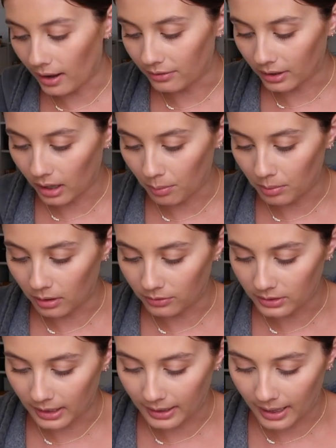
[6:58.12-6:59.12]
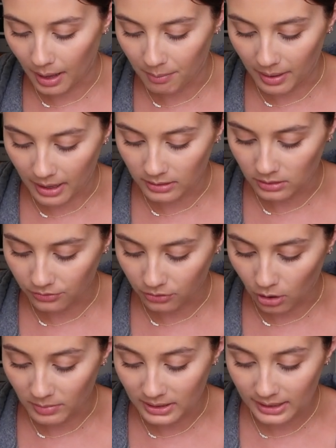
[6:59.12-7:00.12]
have a couple of skincare bits
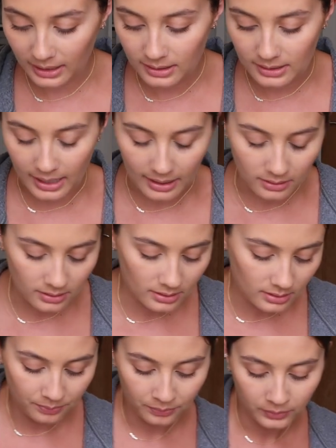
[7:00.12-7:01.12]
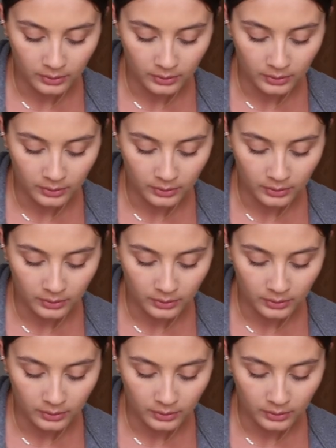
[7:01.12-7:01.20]
from SkinSense.